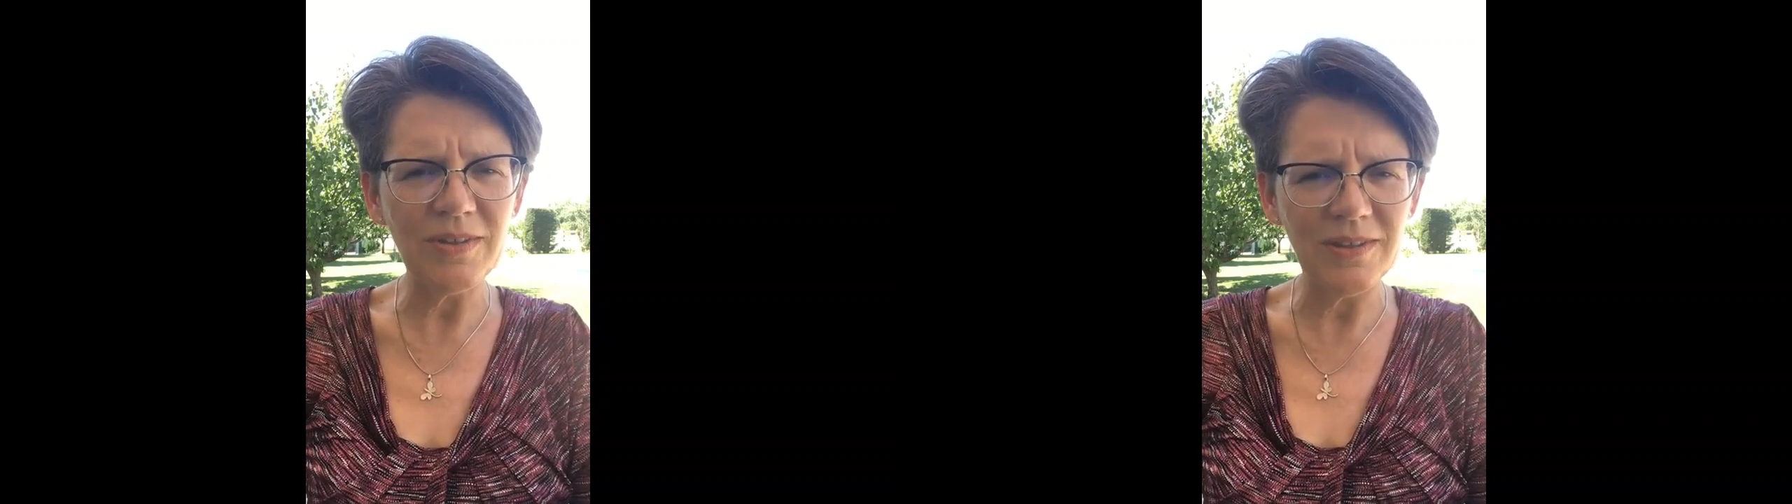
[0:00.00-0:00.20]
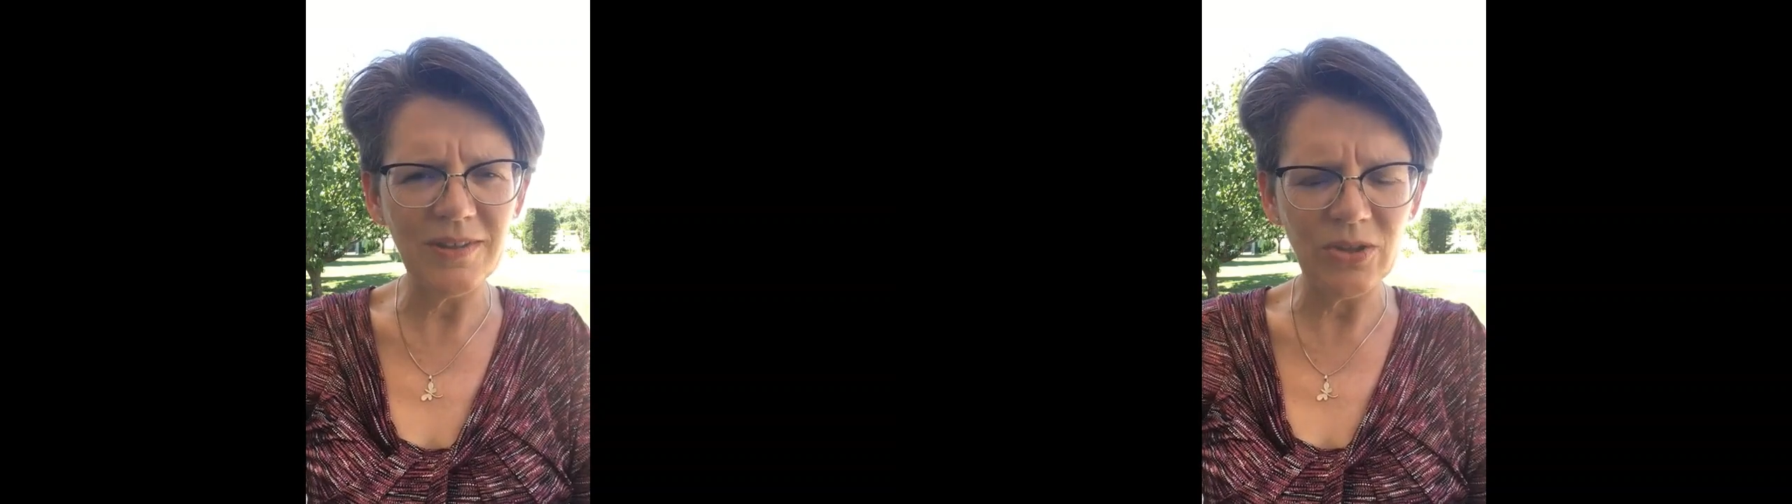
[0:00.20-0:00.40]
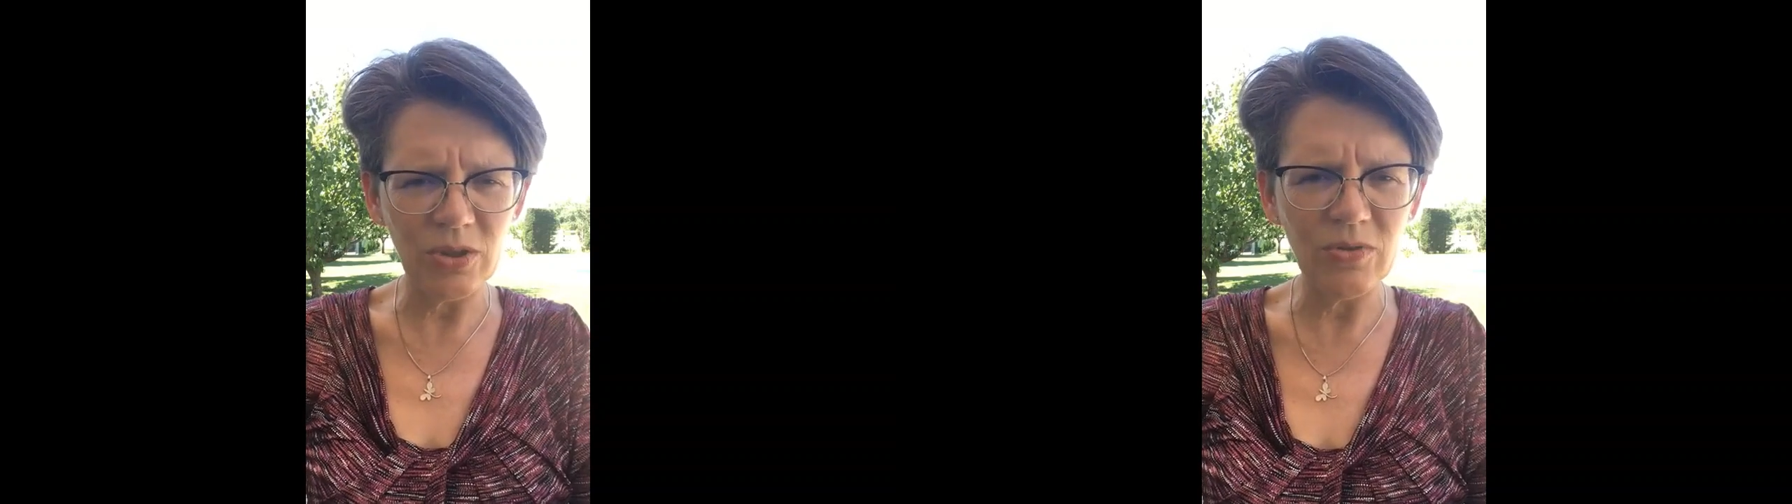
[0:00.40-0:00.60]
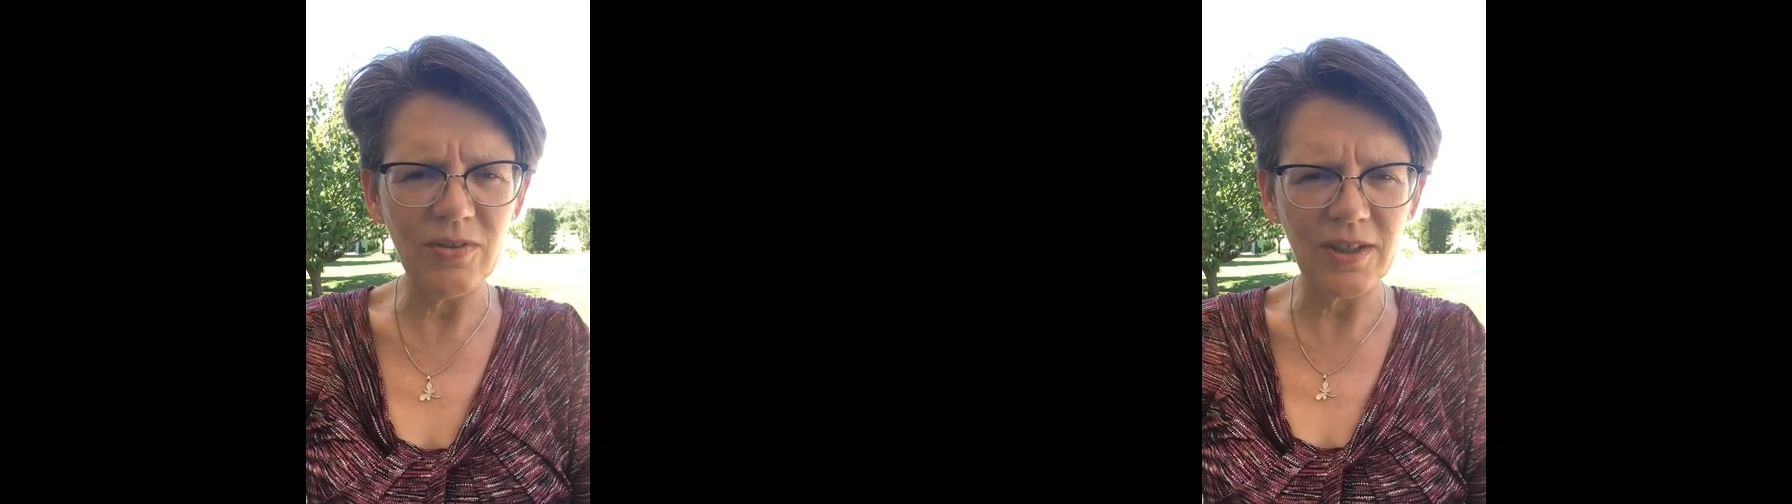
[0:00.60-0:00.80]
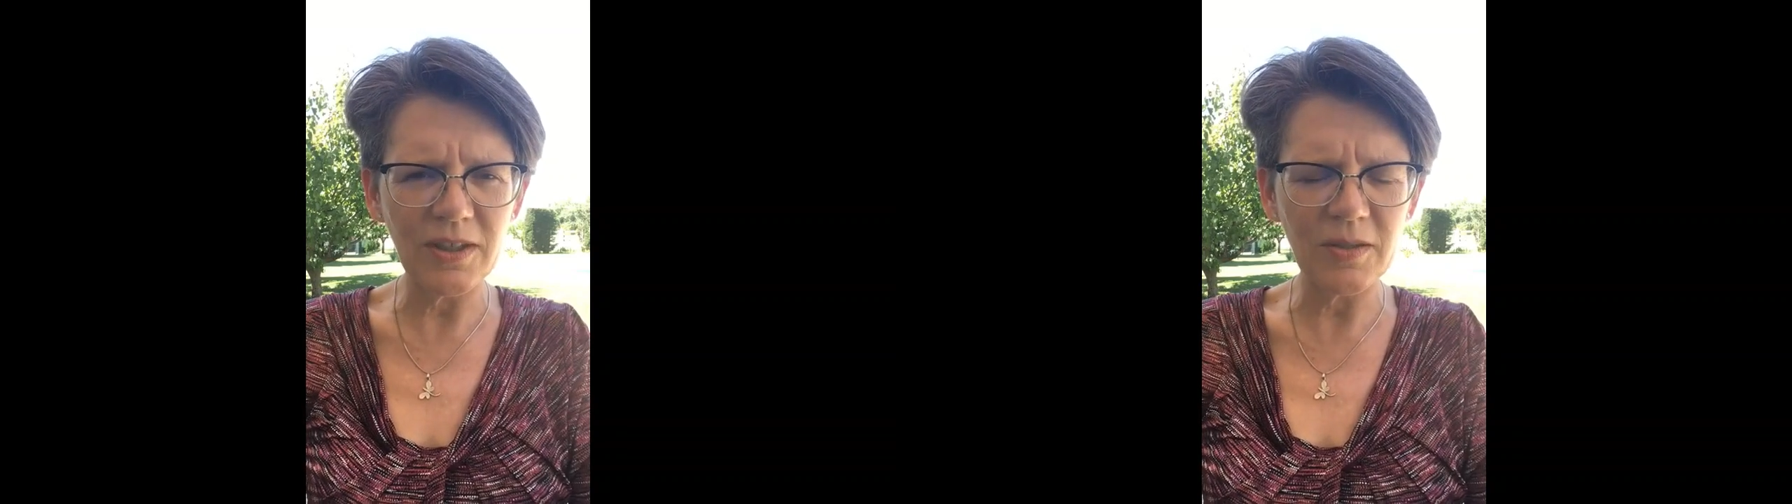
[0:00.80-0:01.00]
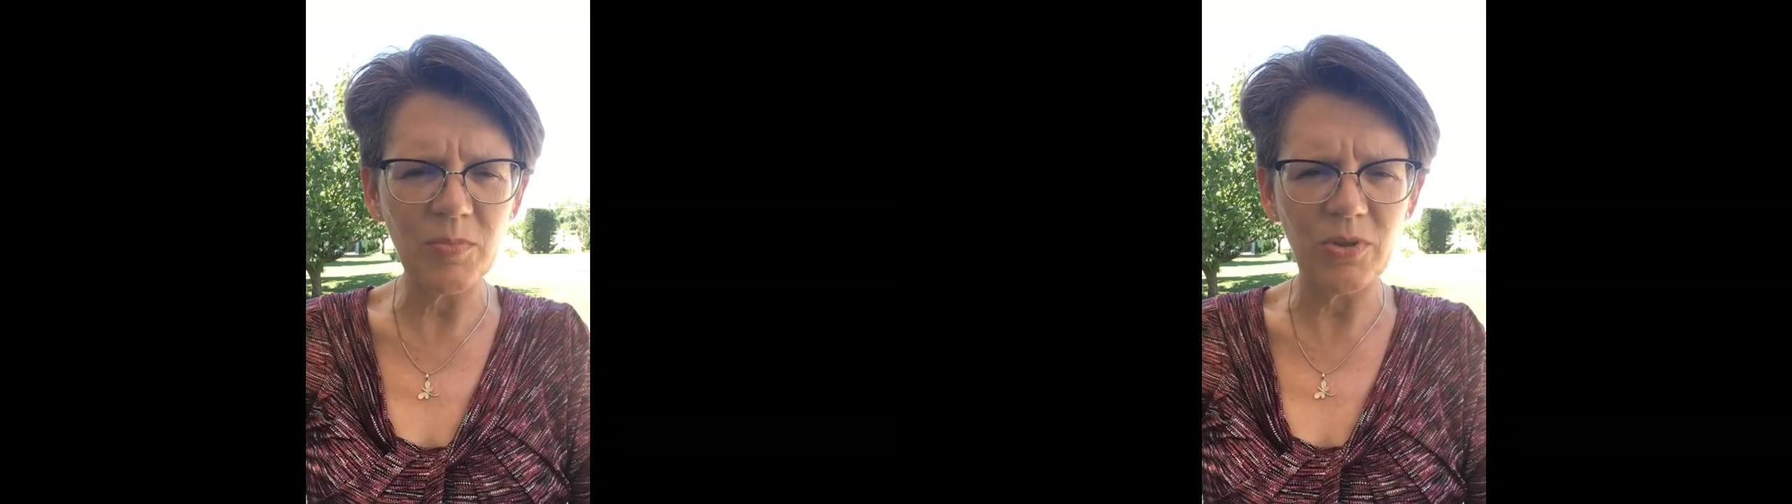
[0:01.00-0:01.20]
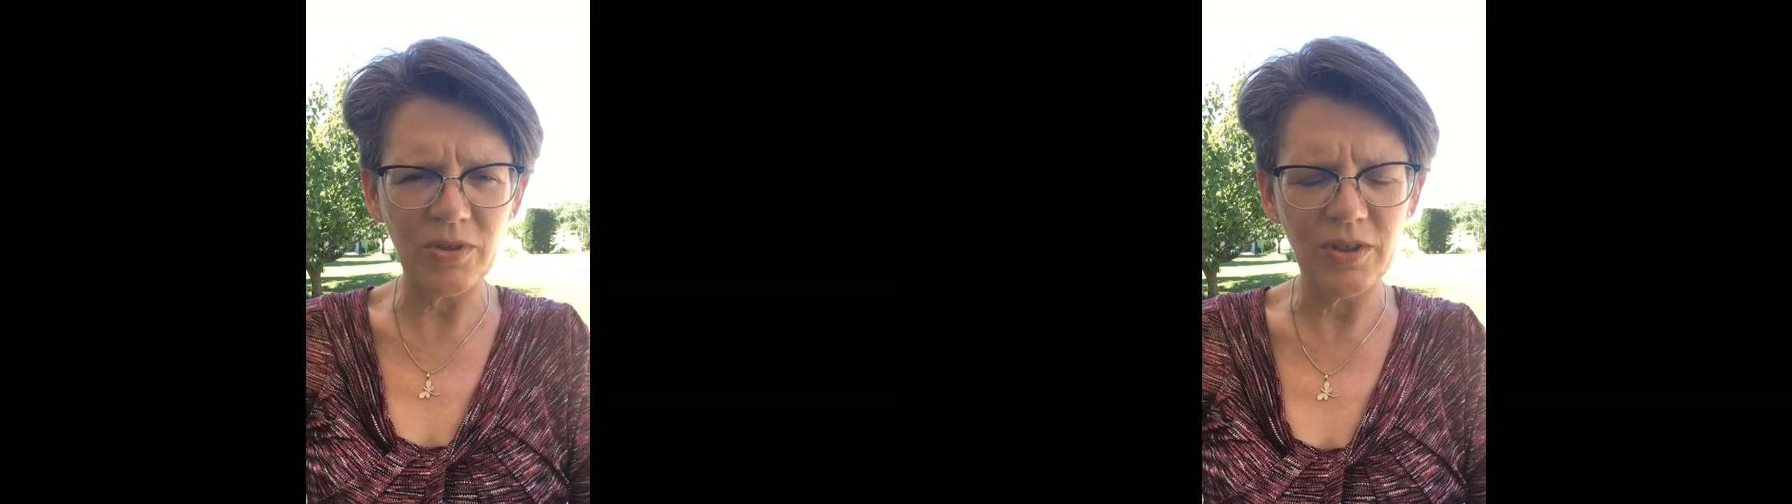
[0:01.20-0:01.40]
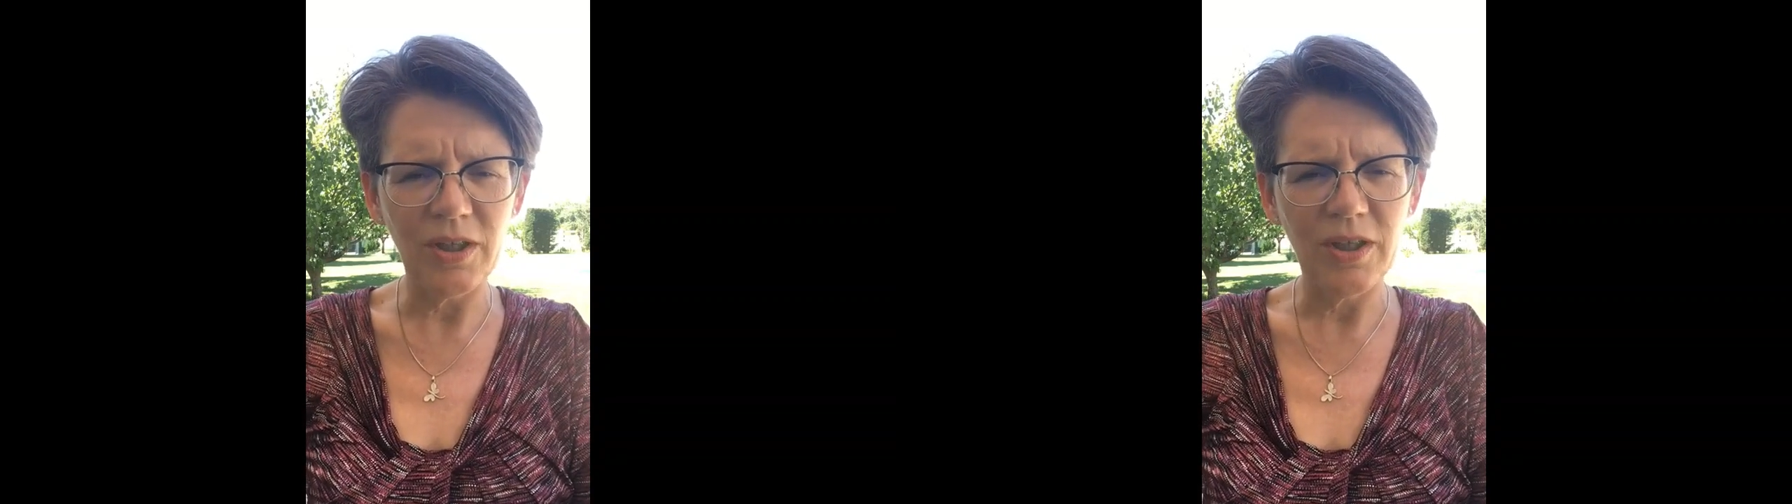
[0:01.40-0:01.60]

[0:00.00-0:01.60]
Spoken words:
this new textbook